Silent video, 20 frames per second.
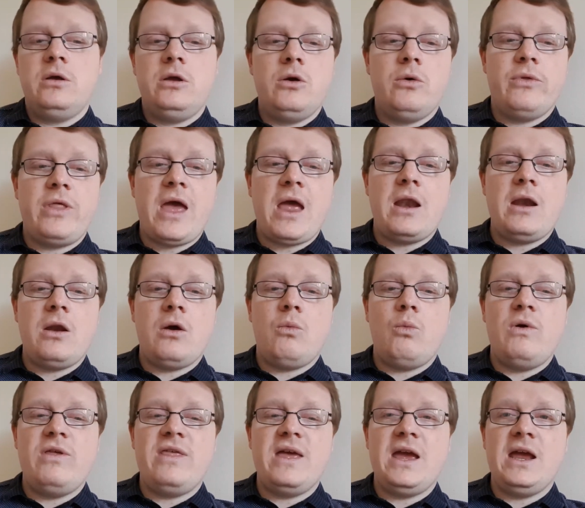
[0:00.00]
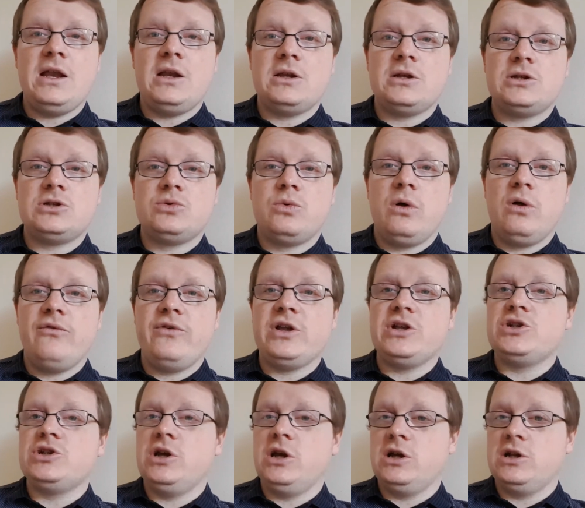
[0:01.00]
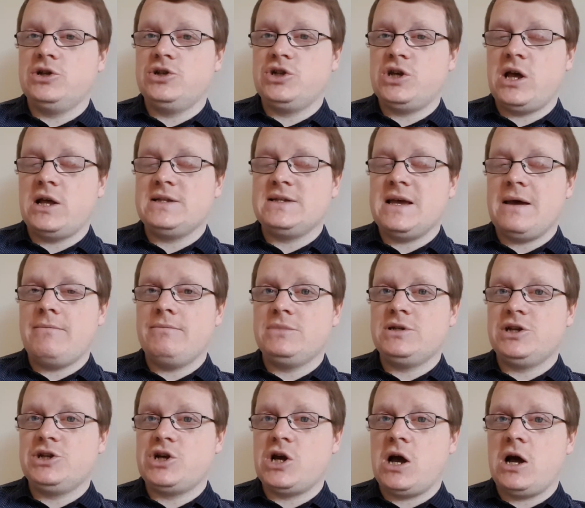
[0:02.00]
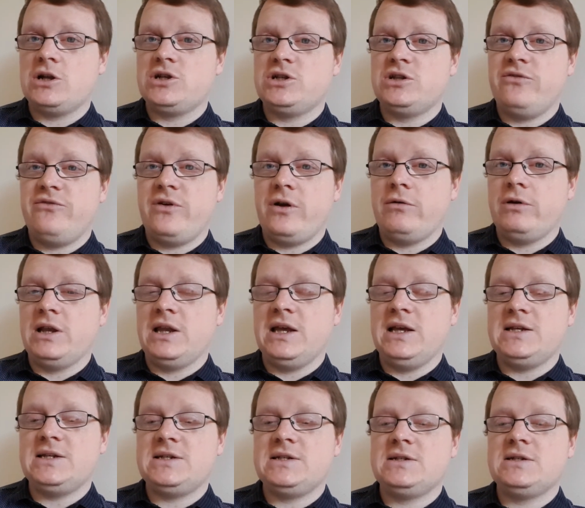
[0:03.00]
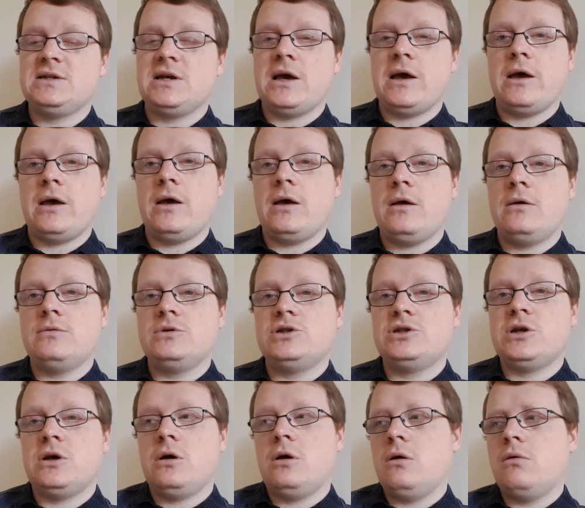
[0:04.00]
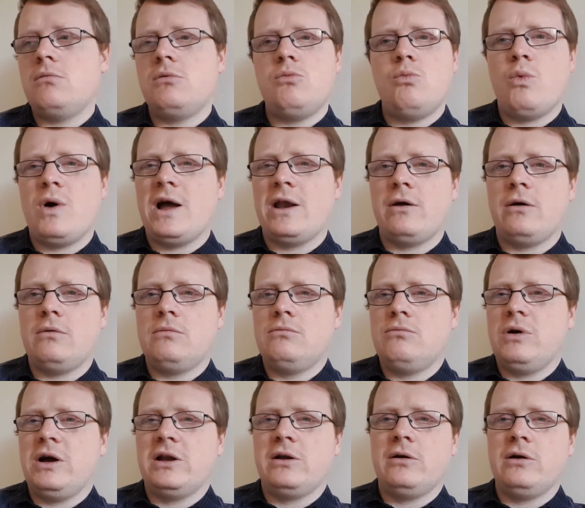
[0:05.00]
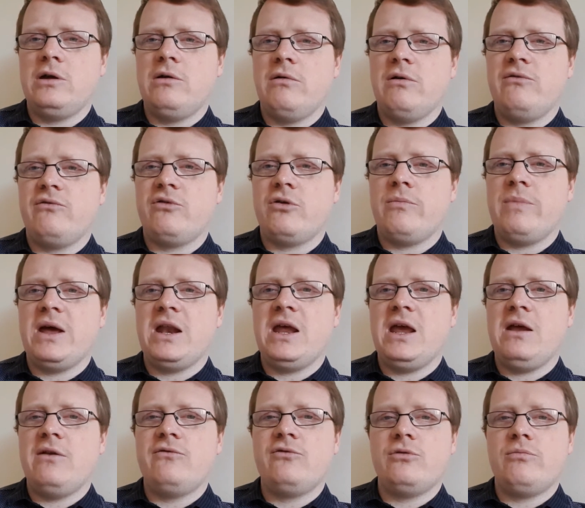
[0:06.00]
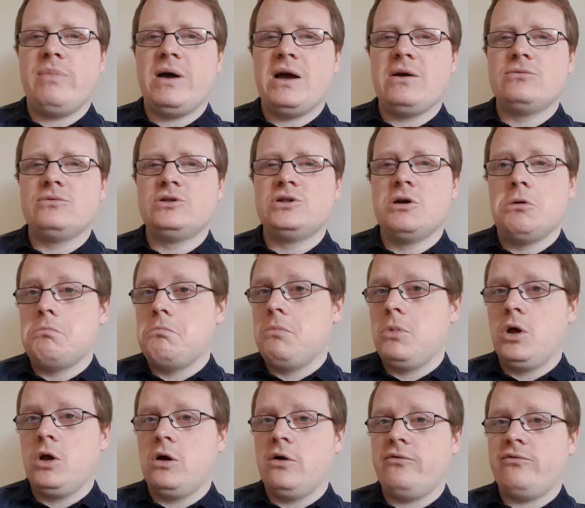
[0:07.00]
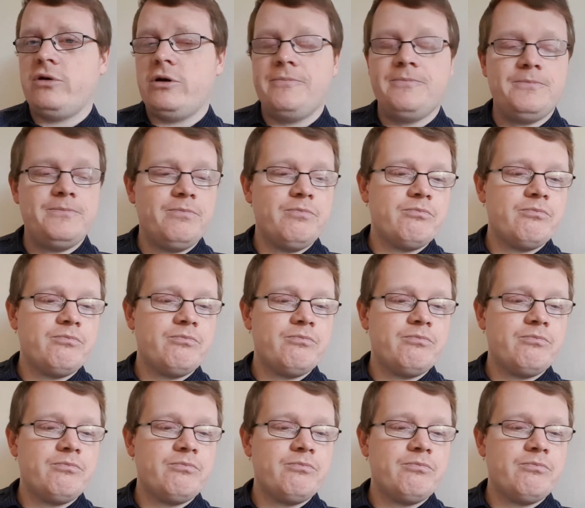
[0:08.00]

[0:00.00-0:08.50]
You're then within 12 inches. You can attempt to charge at the very least. So why not? Why not? You're in for a penny, in for a pound. Go for it.